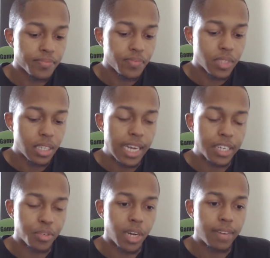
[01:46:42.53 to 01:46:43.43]
yes,
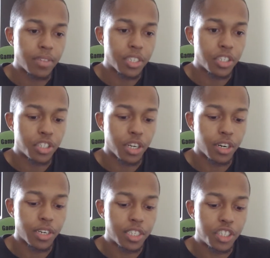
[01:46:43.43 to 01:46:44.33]
we'll have this
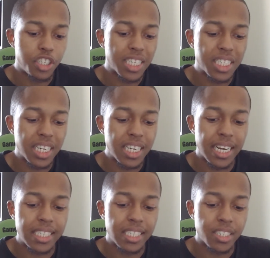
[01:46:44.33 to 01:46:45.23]
deterrent just in
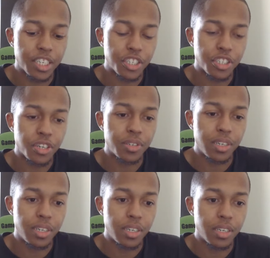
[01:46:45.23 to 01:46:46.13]
case a
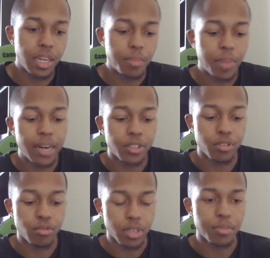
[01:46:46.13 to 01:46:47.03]
certain pirate
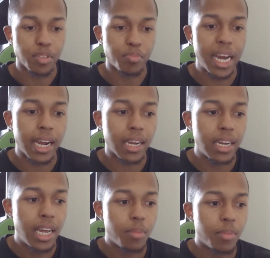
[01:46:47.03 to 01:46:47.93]
group comes back.
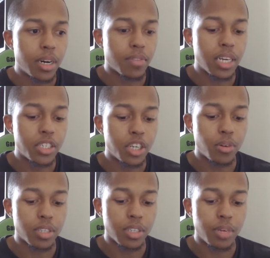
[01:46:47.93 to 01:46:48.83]
But if they
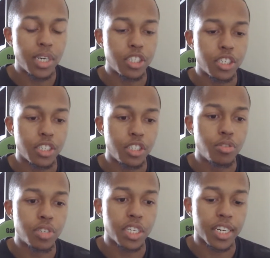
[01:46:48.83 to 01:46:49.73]
don't, then we can just
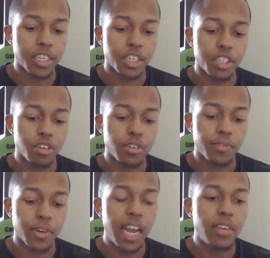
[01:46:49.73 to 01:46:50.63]
use this as a deterrent
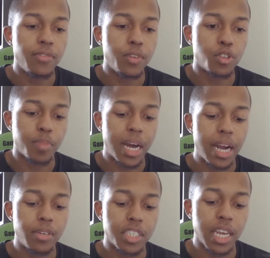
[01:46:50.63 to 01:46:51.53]
for any future
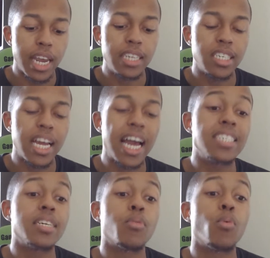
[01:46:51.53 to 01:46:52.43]
pirates,
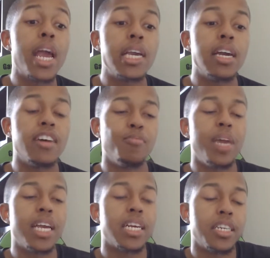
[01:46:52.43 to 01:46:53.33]
as a way of
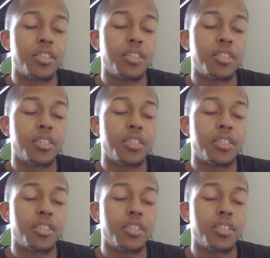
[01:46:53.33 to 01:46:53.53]
making it